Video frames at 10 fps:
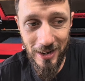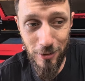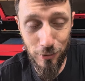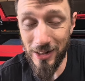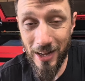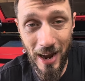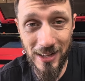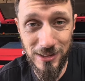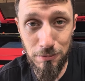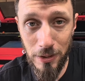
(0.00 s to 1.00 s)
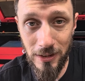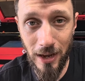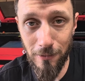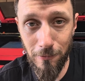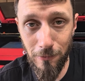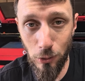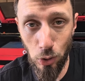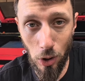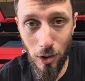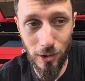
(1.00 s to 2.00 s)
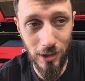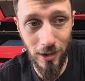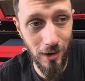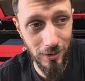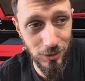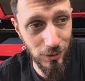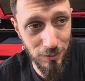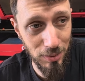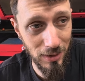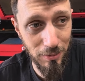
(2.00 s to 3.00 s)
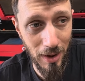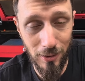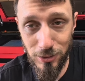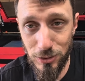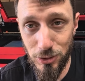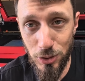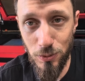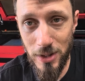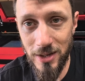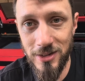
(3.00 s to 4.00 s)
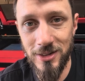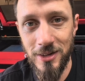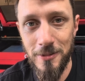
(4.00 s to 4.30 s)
it really hasn't been that long. It's only been about 2 weeks.